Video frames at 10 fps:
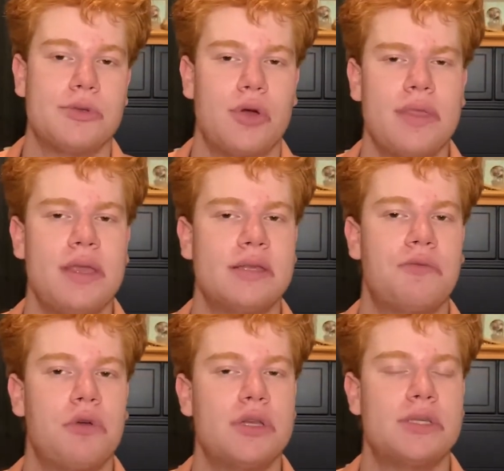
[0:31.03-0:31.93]
So I think it's
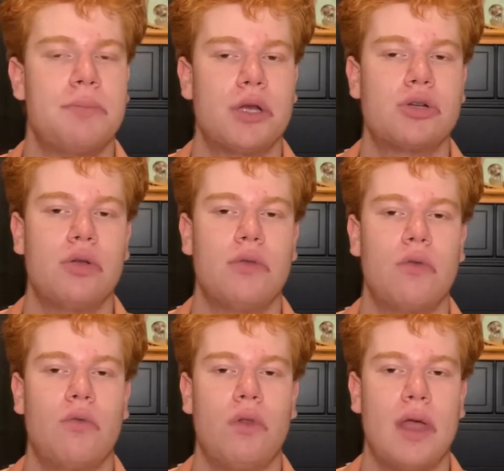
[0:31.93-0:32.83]
very special in the
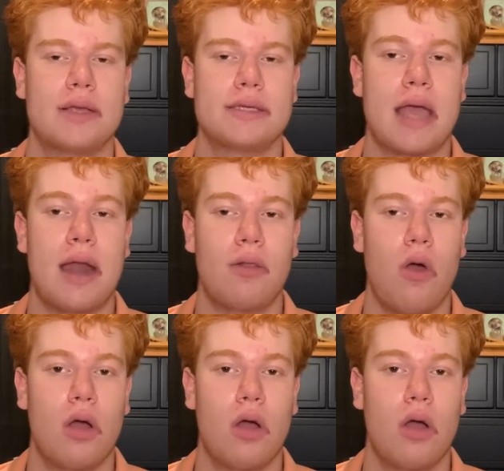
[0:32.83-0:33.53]
Rolex catalog.